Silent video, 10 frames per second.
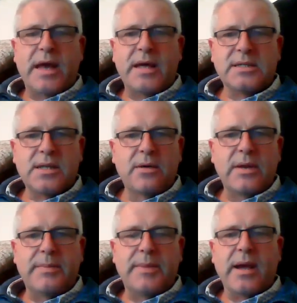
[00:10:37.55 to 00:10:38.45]
They're
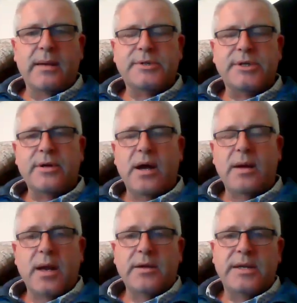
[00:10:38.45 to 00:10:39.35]
slowly being
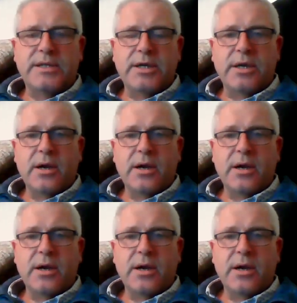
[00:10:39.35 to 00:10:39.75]
uploaded to